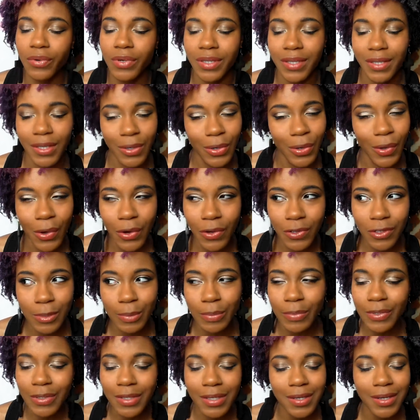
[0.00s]
really
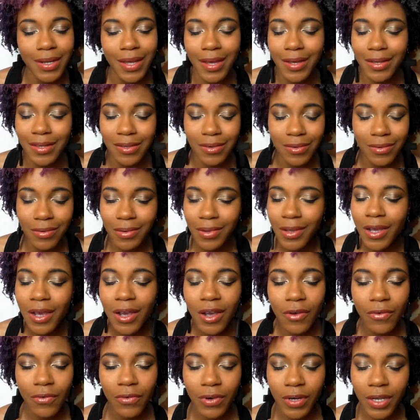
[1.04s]
noticeable and not cute
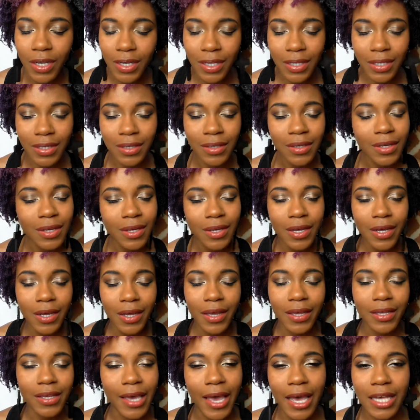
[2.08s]
for any
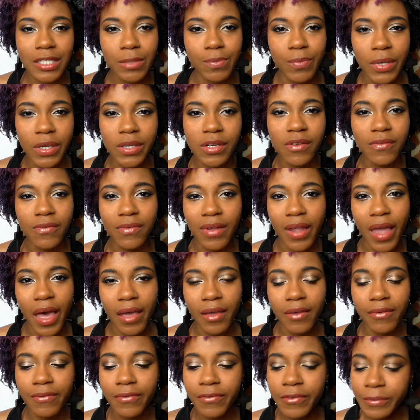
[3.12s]
aspect of
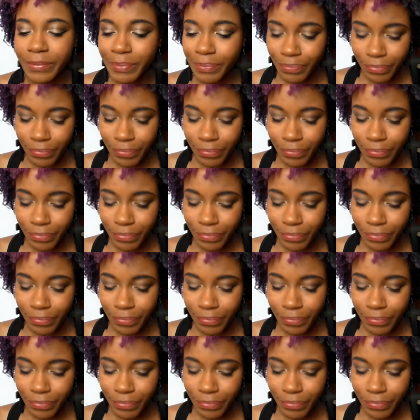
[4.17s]
life.